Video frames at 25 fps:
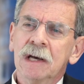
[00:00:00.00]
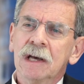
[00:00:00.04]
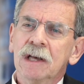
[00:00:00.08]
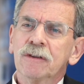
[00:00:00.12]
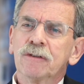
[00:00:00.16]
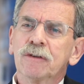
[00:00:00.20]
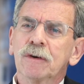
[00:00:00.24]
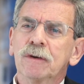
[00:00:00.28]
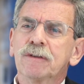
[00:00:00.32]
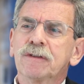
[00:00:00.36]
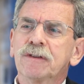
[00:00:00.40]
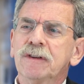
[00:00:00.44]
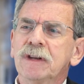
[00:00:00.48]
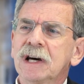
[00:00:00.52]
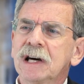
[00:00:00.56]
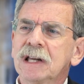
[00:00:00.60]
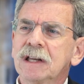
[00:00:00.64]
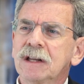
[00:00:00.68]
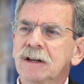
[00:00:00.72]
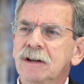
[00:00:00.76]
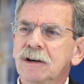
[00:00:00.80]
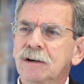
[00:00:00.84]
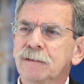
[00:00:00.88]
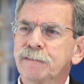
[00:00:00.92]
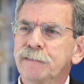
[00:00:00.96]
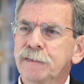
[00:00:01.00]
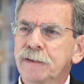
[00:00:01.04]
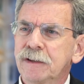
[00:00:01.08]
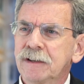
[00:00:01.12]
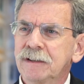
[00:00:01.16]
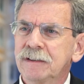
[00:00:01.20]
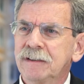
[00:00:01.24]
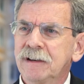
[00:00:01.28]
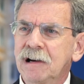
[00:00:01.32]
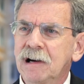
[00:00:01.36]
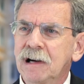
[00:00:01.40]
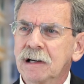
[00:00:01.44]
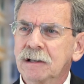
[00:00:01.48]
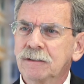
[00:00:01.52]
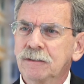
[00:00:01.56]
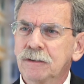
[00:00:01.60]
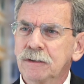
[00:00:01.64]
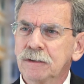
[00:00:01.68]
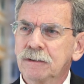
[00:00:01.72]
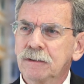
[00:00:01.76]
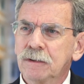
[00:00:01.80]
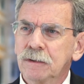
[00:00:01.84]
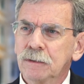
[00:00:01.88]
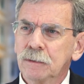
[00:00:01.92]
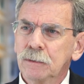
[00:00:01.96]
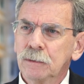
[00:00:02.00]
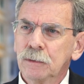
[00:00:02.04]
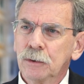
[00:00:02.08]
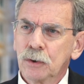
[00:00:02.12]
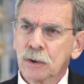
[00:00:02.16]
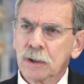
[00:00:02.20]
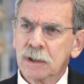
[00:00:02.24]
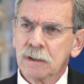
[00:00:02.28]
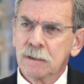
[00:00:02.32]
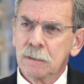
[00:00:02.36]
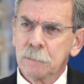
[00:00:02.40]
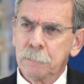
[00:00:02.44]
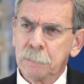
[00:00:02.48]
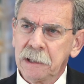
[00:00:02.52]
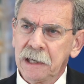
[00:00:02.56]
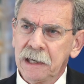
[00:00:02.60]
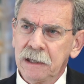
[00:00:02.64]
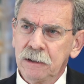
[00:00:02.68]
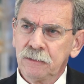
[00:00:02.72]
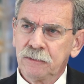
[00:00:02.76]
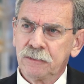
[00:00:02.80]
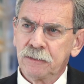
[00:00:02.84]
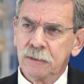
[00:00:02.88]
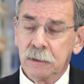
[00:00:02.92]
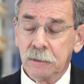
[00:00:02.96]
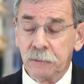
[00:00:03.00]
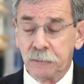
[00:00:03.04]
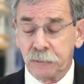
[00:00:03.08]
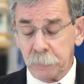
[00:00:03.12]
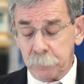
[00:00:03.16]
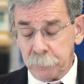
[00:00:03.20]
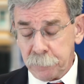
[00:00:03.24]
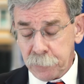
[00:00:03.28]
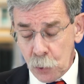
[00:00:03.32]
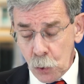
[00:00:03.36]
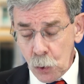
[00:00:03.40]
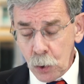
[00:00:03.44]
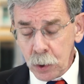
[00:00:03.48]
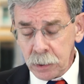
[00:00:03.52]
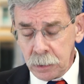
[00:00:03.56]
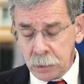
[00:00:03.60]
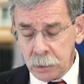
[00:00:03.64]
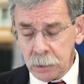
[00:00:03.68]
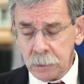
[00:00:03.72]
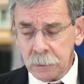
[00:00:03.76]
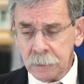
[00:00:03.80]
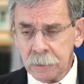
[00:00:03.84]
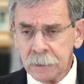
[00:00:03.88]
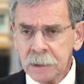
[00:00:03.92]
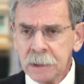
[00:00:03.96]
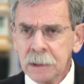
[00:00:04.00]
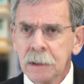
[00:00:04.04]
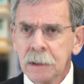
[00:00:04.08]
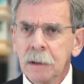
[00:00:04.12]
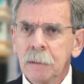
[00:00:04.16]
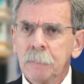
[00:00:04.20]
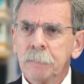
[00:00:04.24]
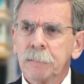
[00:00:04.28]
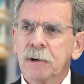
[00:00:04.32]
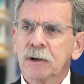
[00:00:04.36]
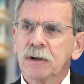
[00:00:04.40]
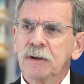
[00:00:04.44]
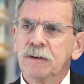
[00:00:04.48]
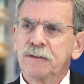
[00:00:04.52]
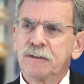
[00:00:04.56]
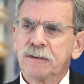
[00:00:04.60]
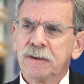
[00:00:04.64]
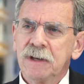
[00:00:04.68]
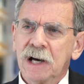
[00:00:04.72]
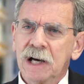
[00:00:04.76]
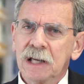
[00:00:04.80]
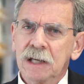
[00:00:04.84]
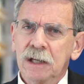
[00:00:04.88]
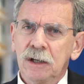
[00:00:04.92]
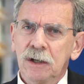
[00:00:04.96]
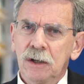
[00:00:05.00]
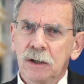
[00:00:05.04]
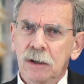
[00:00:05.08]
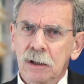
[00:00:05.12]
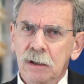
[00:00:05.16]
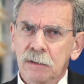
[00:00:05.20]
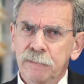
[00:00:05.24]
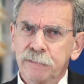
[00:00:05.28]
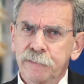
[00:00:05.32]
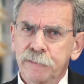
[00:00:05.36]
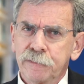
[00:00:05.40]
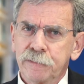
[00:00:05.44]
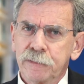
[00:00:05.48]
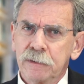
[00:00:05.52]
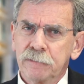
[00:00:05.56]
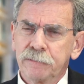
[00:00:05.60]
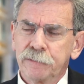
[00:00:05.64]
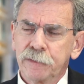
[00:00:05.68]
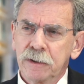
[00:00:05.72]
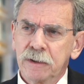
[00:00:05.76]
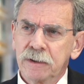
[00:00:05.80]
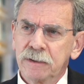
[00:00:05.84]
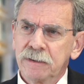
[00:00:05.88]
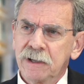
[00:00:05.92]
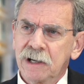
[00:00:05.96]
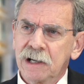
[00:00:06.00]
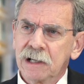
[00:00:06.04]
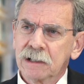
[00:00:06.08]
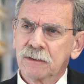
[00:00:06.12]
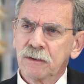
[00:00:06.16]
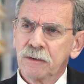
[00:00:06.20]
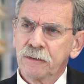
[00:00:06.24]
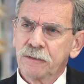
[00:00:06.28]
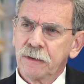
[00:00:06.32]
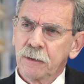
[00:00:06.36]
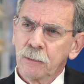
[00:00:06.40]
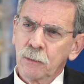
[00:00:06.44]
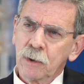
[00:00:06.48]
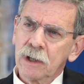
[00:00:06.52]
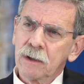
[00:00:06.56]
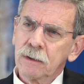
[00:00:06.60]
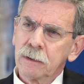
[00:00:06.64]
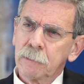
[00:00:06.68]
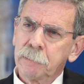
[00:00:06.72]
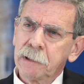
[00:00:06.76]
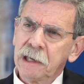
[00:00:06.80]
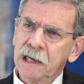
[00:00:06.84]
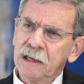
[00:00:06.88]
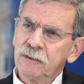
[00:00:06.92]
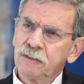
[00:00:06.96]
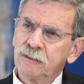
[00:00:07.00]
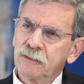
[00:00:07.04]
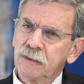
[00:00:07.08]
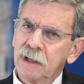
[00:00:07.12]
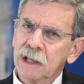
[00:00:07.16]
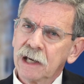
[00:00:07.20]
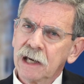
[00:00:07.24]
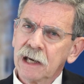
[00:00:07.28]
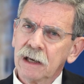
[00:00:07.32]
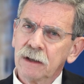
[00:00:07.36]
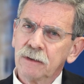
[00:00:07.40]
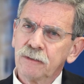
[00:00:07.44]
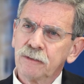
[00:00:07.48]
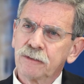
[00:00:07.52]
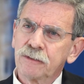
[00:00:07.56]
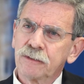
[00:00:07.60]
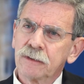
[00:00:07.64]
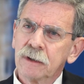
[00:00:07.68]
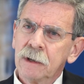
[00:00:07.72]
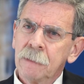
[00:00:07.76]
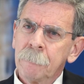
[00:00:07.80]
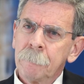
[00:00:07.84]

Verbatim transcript: So it's not enough for the doctor to look at the patient. It's important, but it's not enough for the doctor to say, well, the patient has